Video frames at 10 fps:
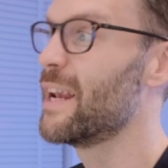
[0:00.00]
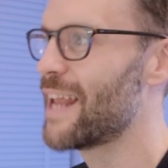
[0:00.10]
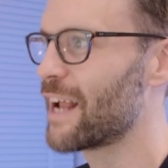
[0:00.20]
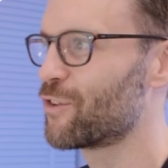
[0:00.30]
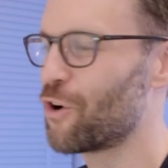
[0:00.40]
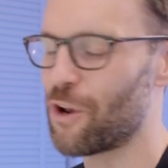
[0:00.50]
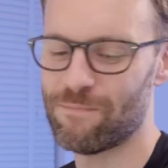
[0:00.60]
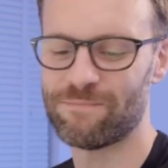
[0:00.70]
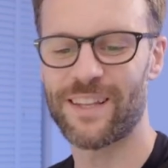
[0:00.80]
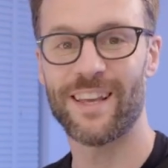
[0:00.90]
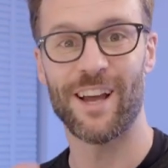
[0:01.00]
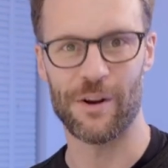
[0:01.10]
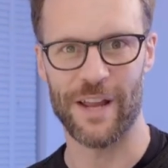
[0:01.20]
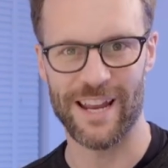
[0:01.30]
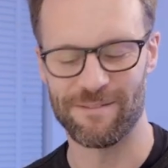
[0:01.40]
Next column.
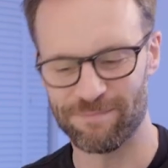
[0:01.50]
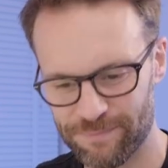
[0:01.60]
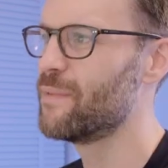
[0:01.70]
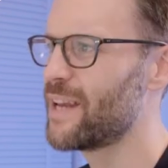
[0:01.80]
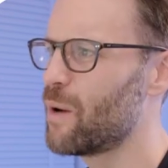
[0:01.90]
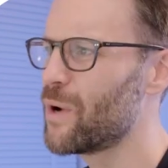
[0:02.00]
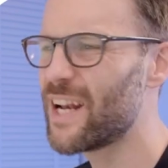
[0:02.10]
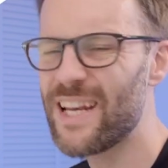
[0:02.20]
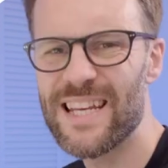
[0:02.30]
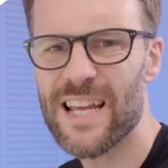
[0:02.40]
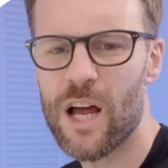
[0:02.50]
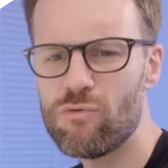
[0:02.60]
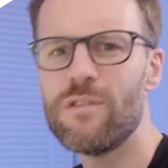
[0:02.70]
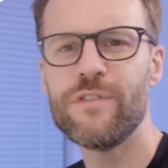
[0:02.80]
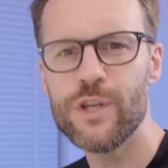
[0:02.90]
Okay. Now we're going to need a
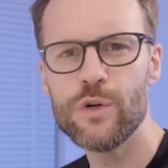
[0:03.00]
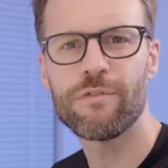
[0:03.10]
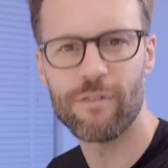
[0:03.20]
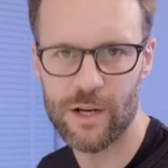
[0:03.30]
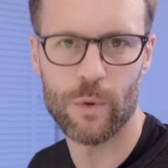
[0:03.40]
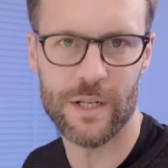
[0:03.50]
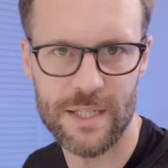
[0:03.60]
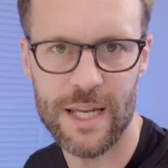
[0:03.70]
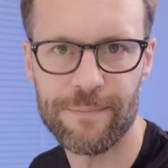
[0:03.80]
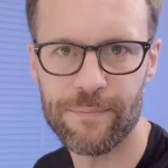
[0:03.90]
review frequency.